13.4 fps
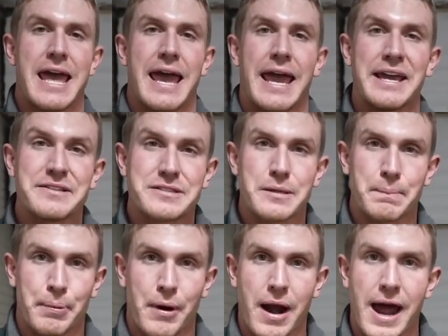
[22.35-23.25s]
A
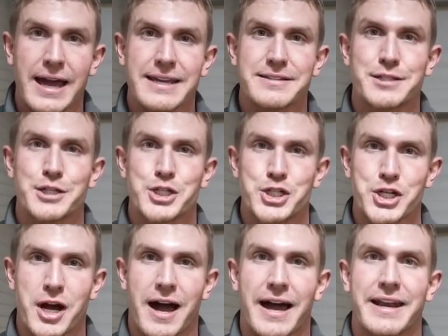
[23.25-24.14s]
surprise
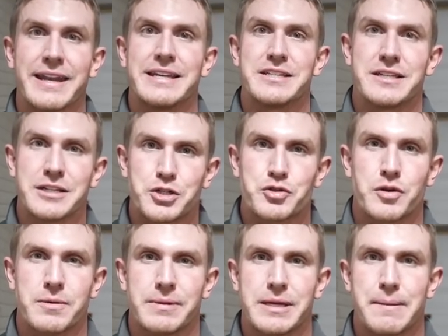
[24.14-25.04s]
shot is
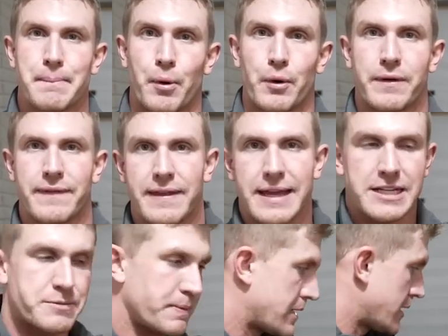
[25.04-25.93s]
extremely important. And
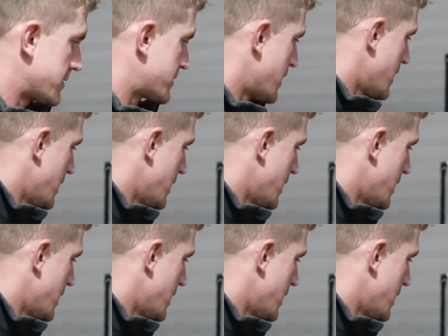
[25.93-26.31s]
that's because,